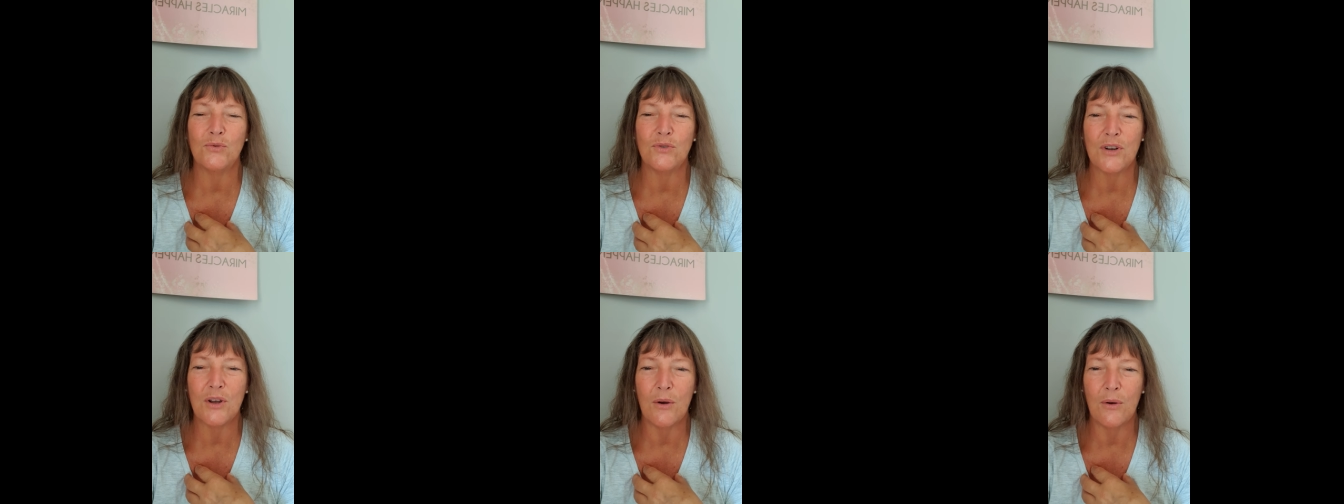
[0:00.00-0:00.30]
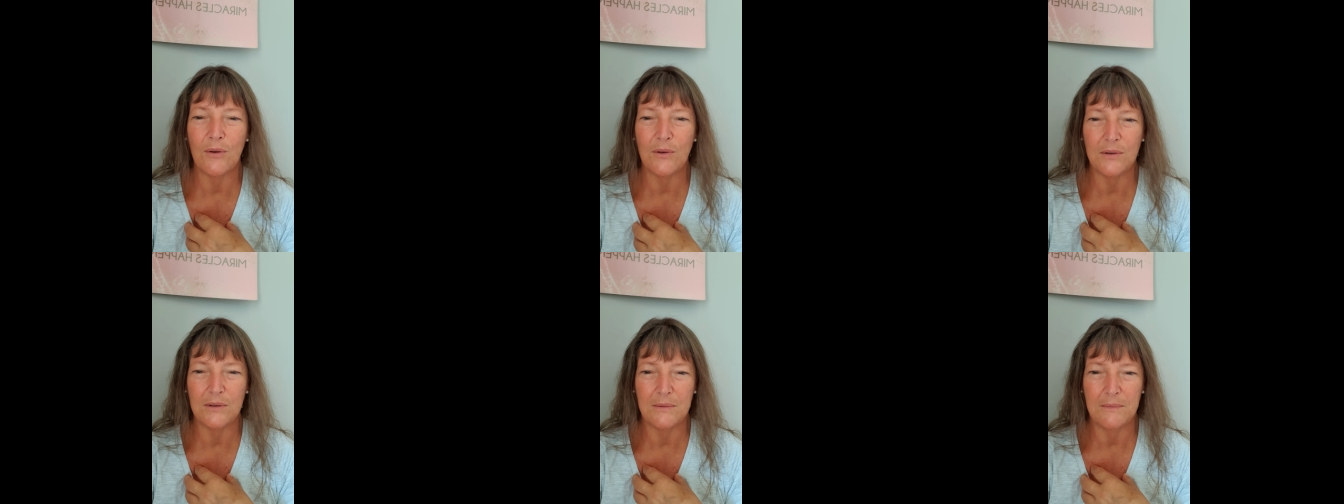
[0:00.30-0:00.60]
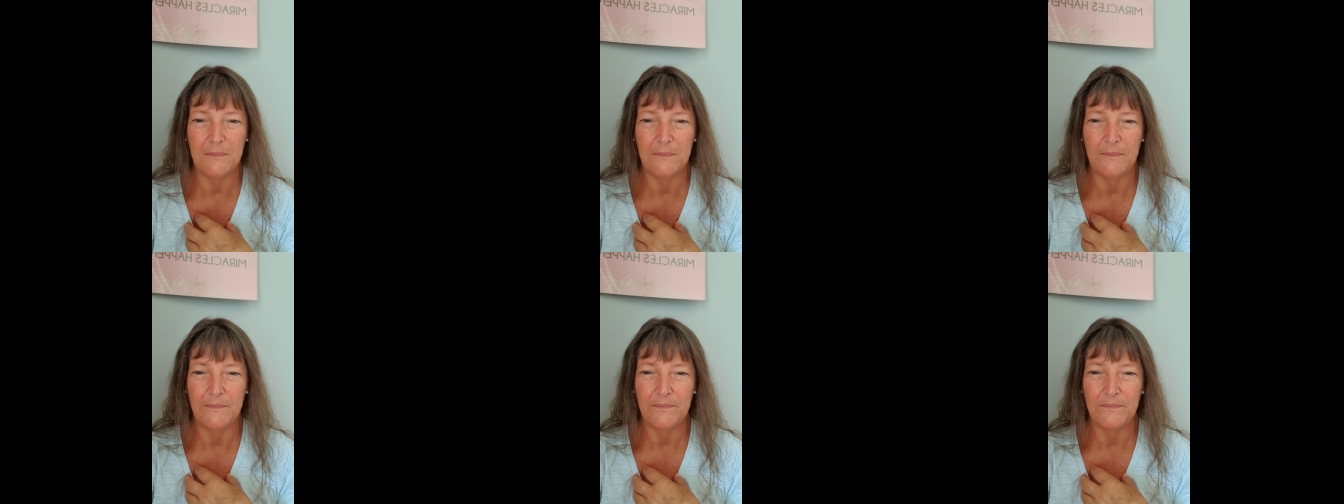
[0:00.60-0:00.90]
know
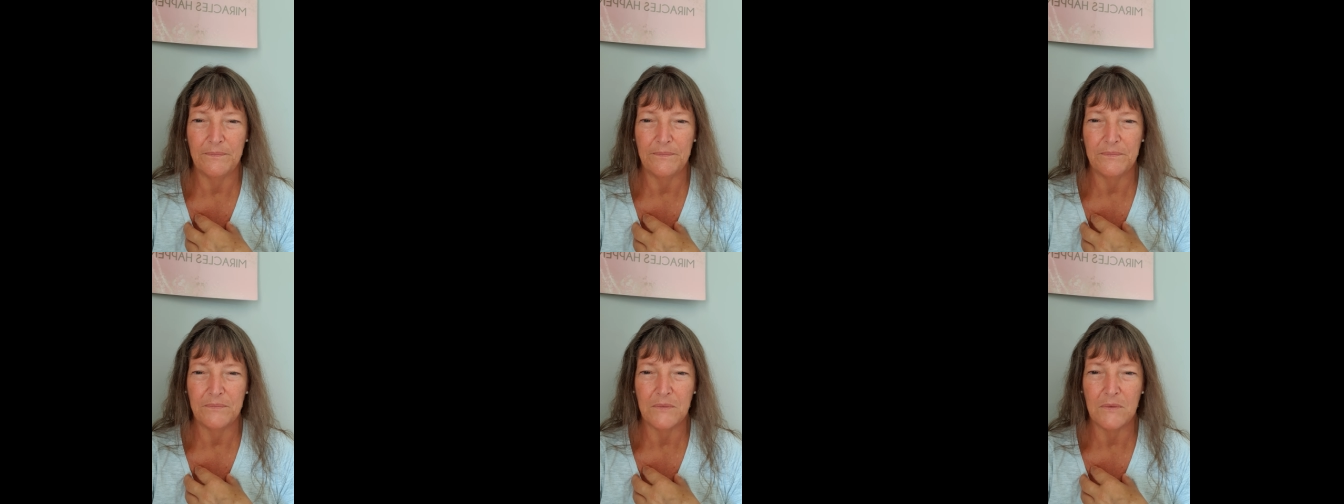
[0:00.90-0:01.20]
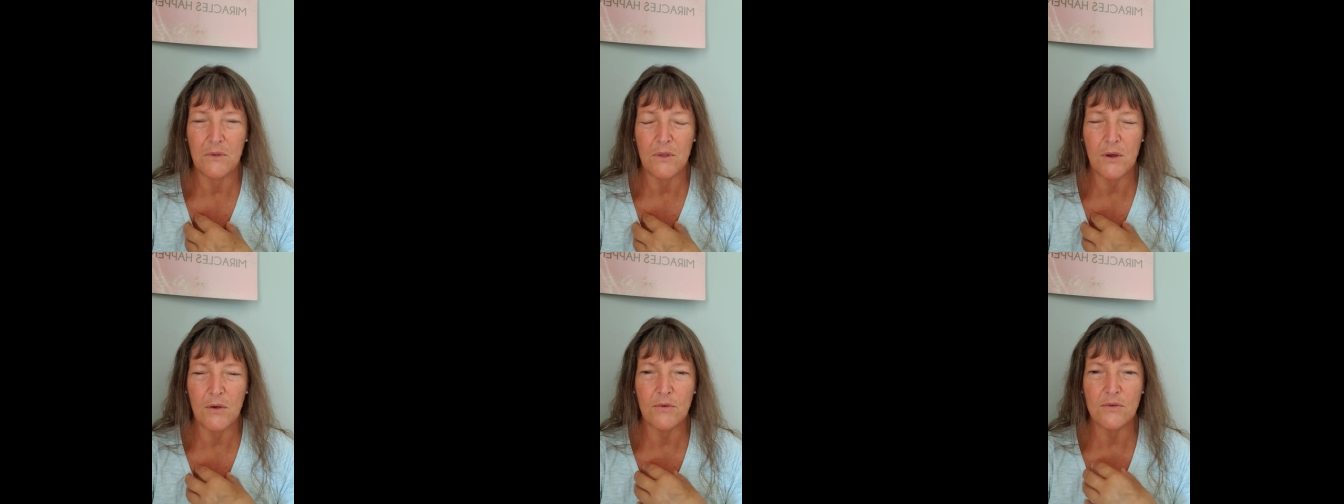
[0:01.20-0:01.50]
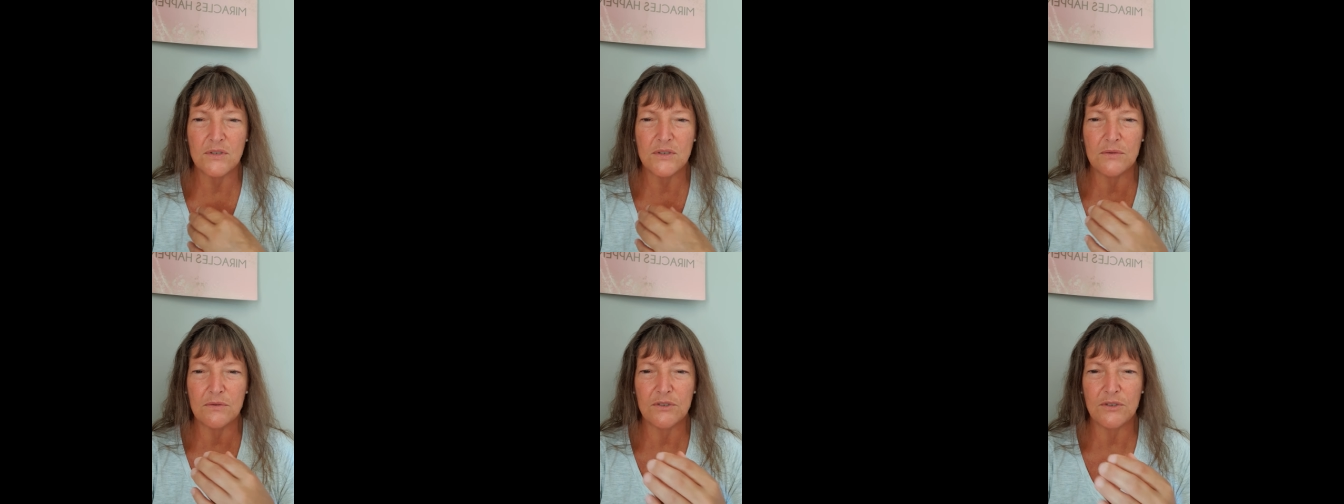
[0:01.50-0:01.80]

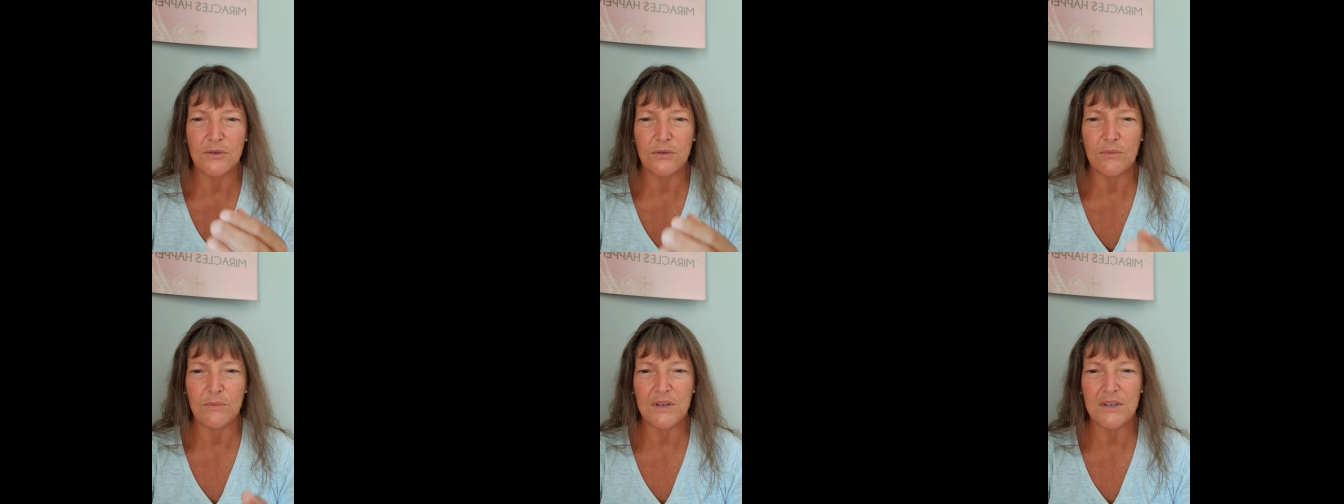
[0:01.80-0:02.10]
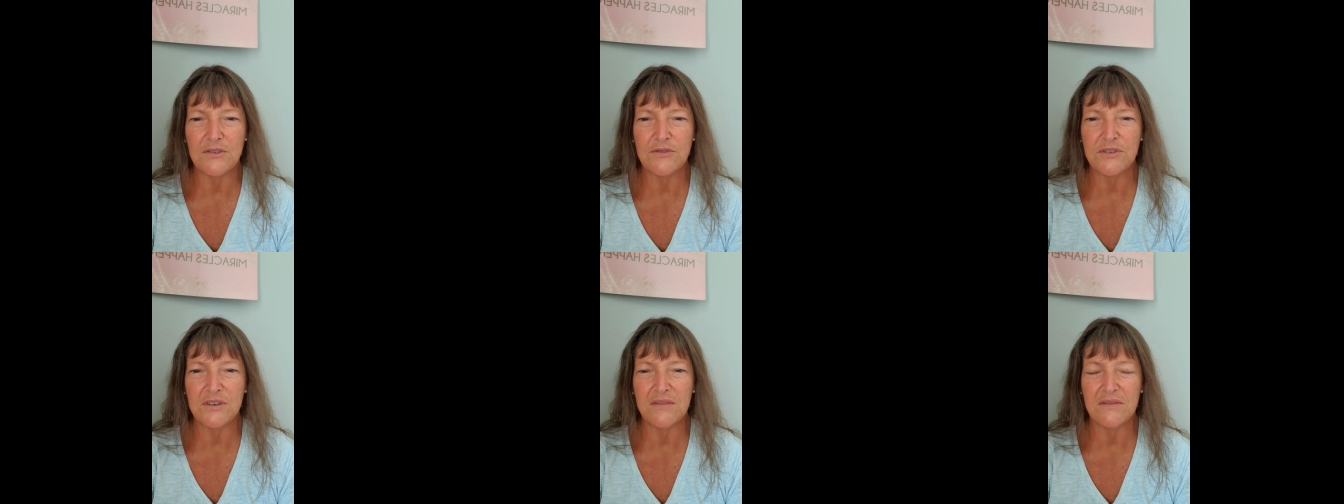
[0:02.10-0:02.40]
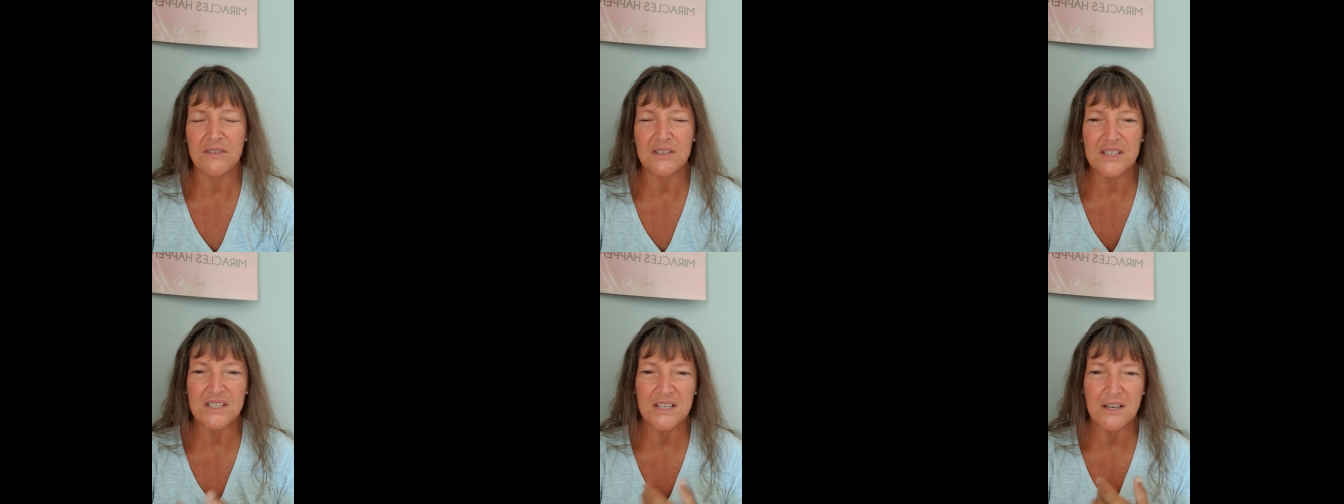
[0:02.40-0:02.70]
those who are doing ministry
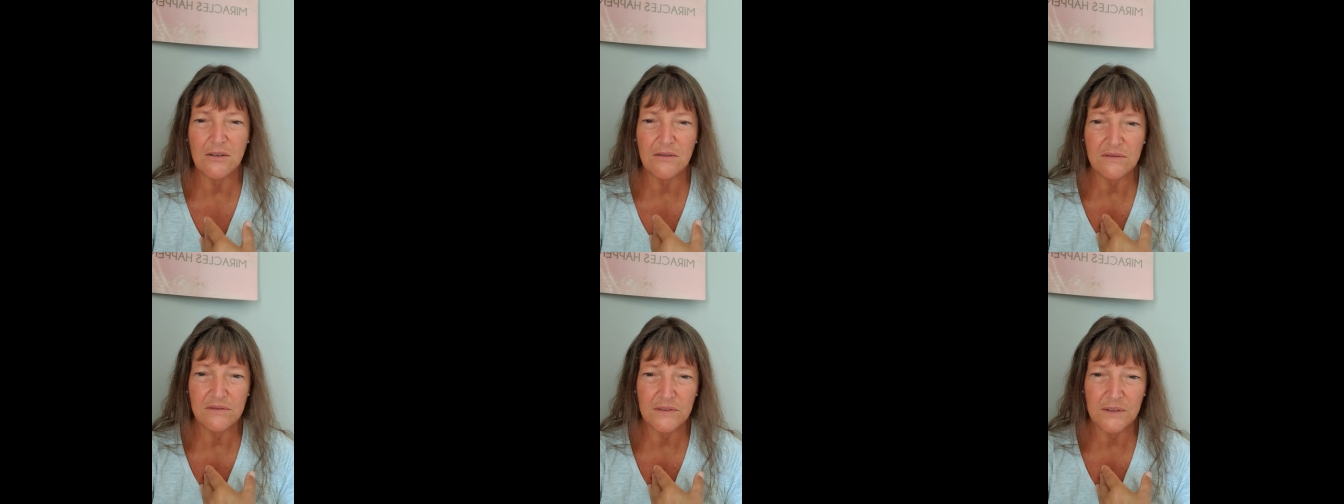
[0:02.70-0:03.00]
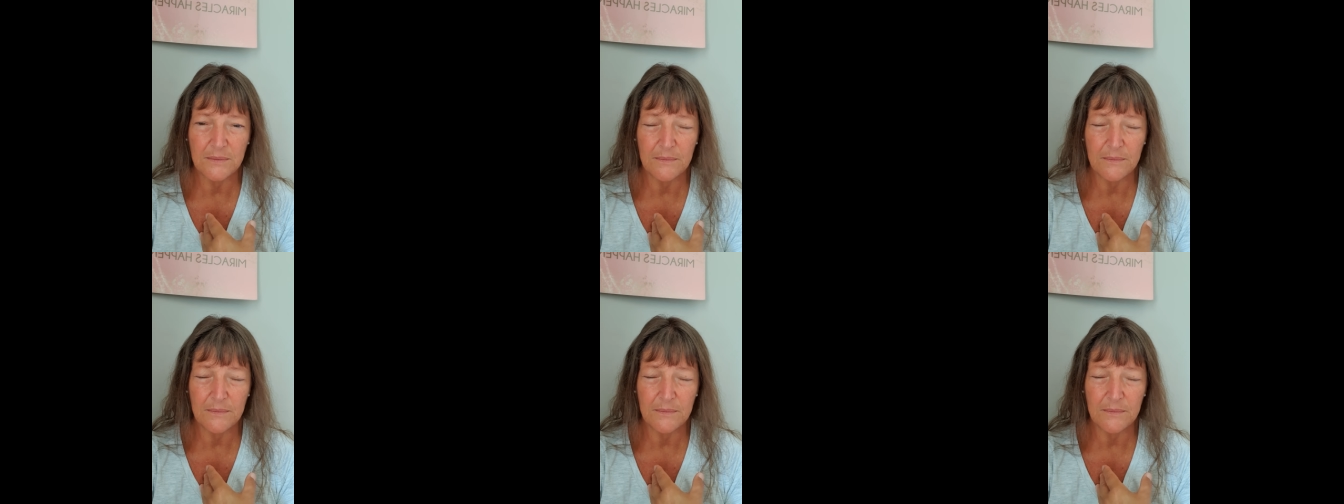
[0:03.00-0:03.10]
for self